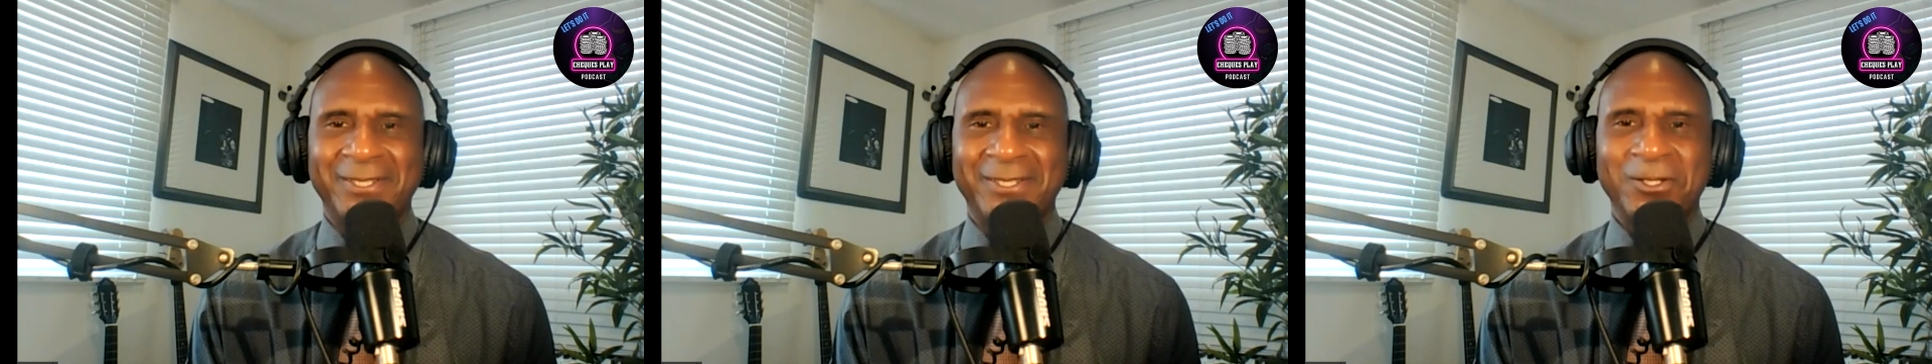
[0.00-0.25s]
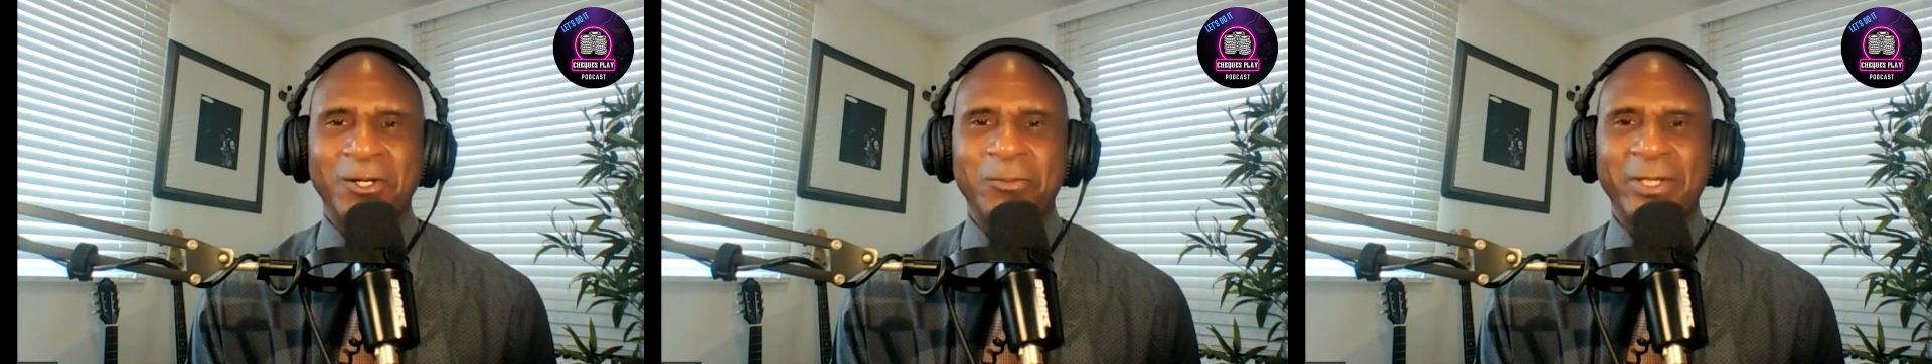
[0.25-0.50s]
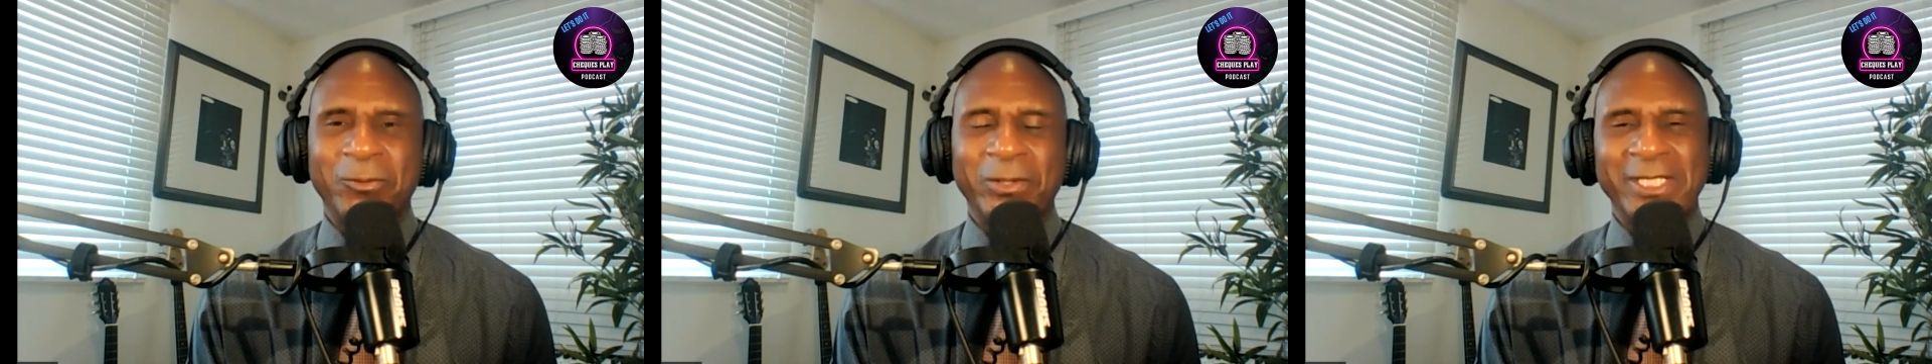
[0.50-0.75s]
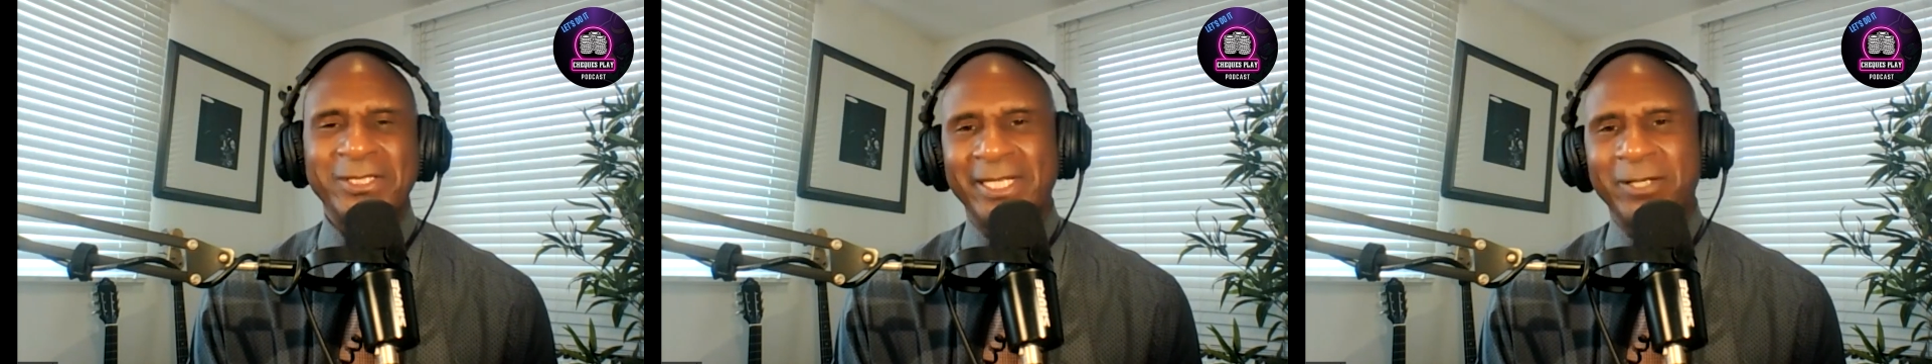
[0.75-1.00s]
So, but
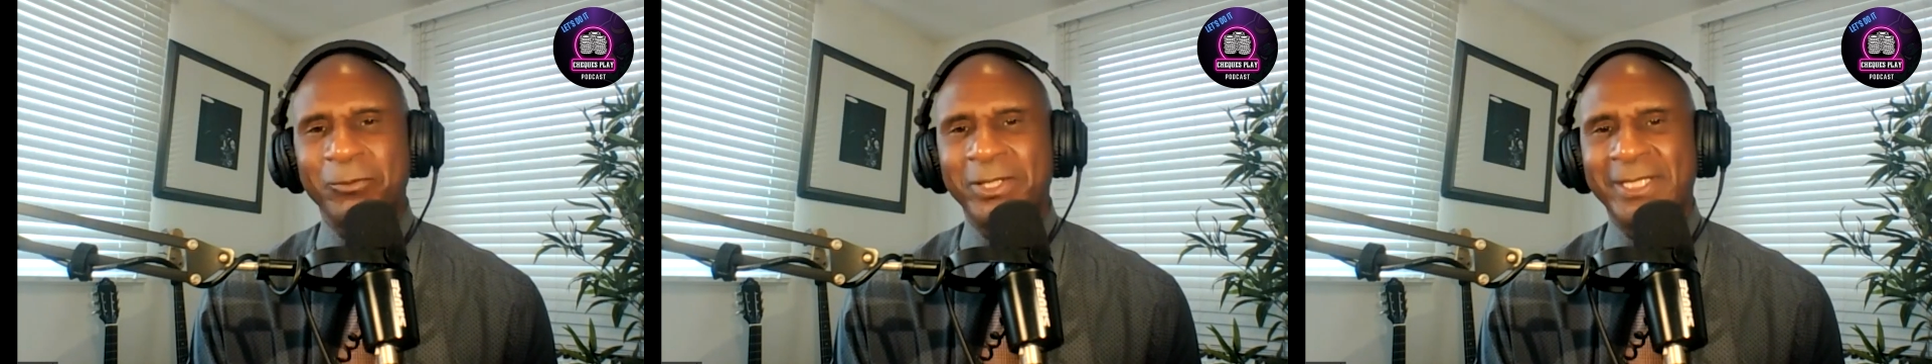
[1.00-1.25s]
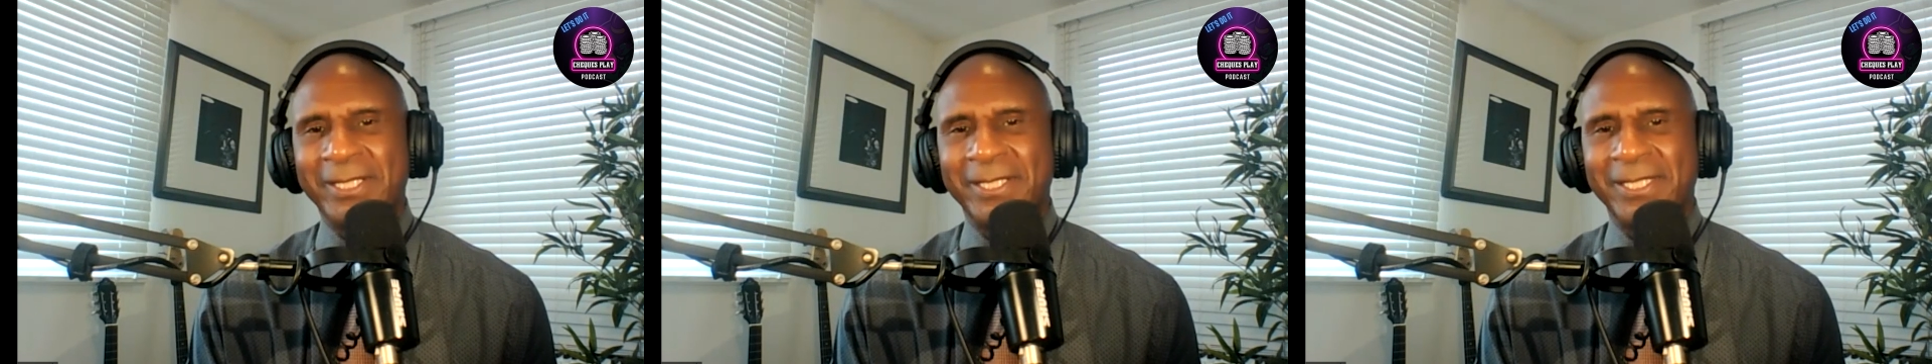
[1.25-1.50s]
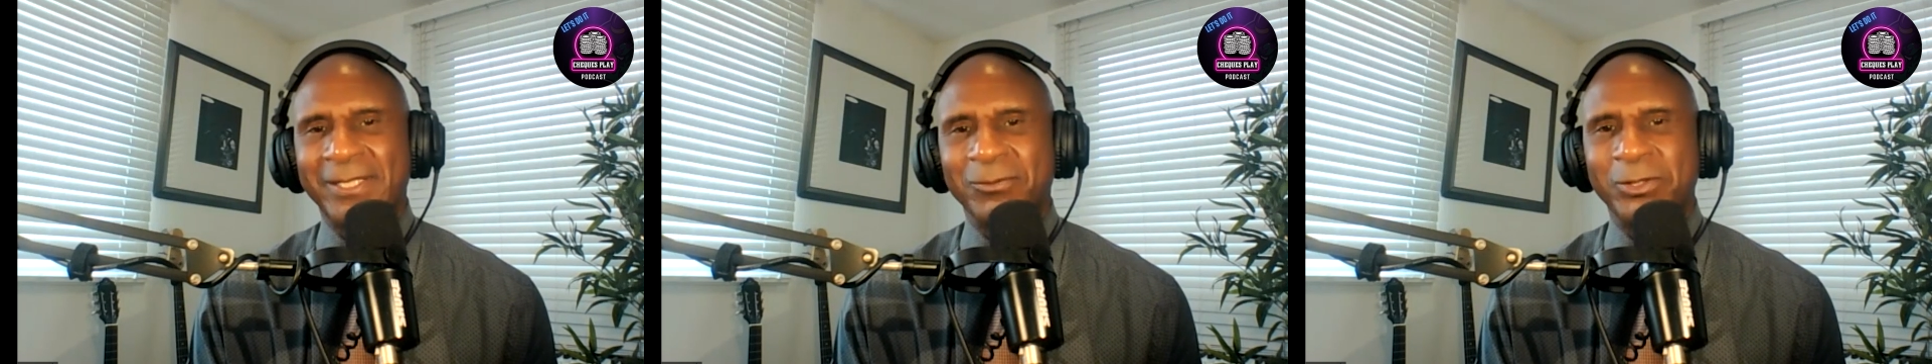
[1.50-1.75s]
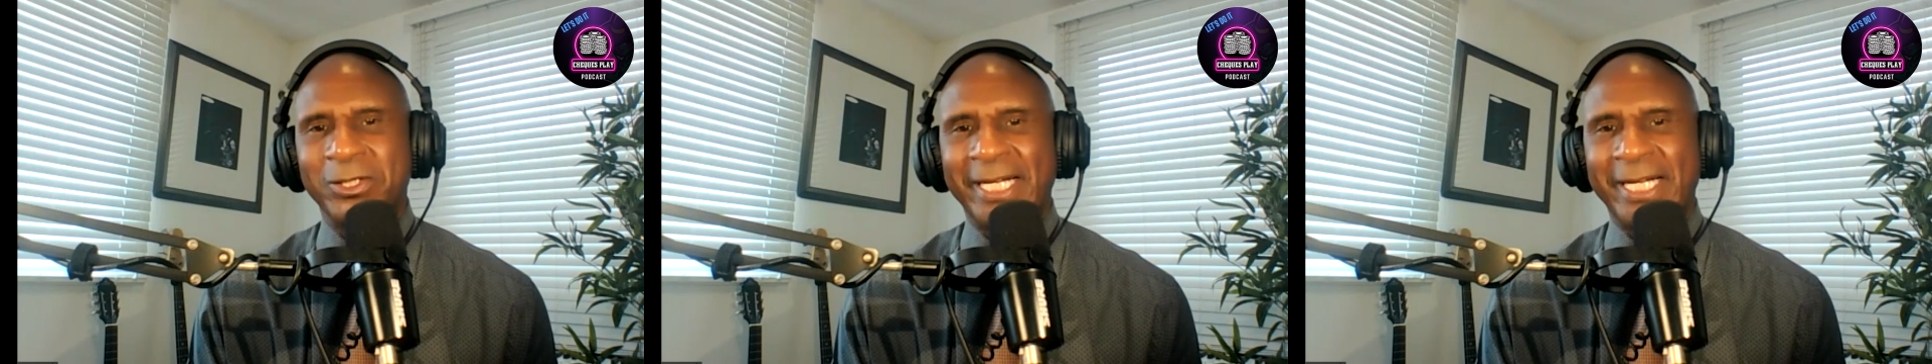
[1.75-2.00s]
what else
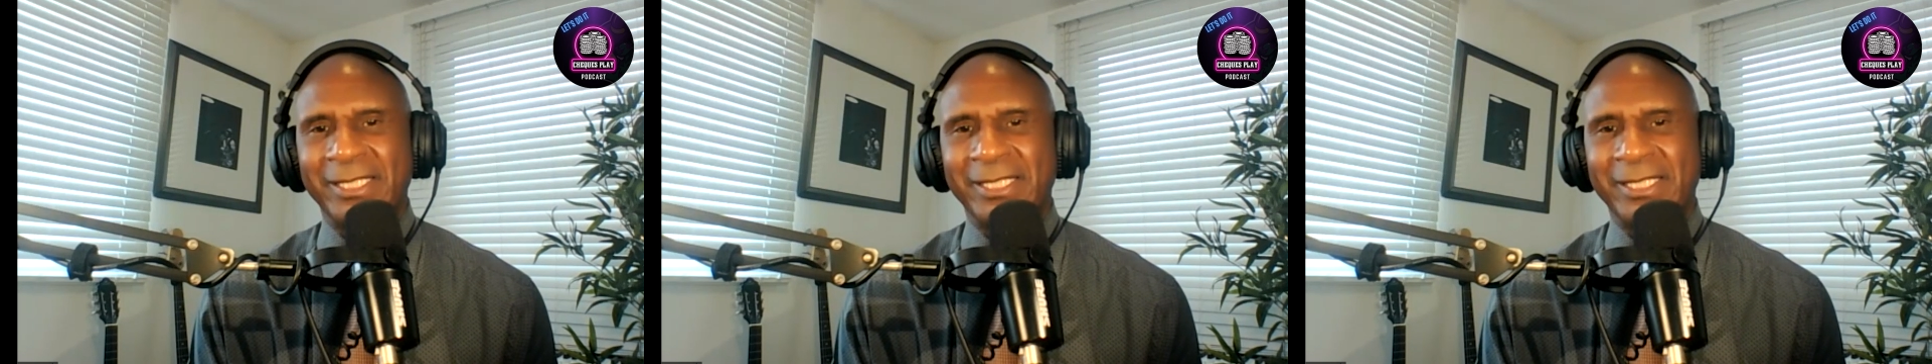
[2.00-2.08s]
would you like